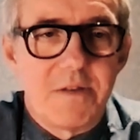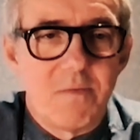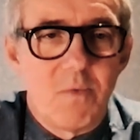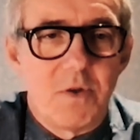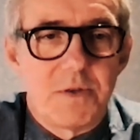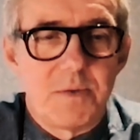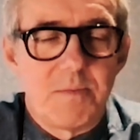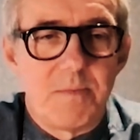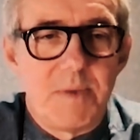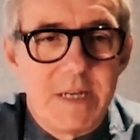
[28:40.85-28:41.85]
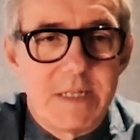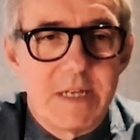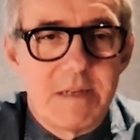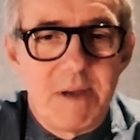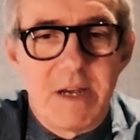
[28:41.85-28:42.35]
of Watch
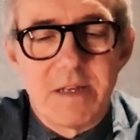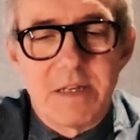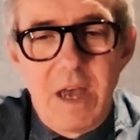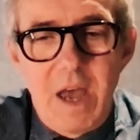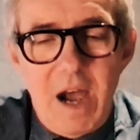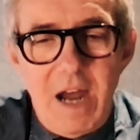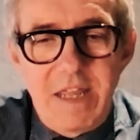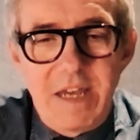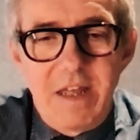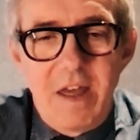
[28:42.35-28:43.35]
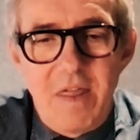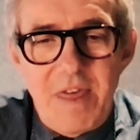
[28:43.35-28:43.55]
pieces because I think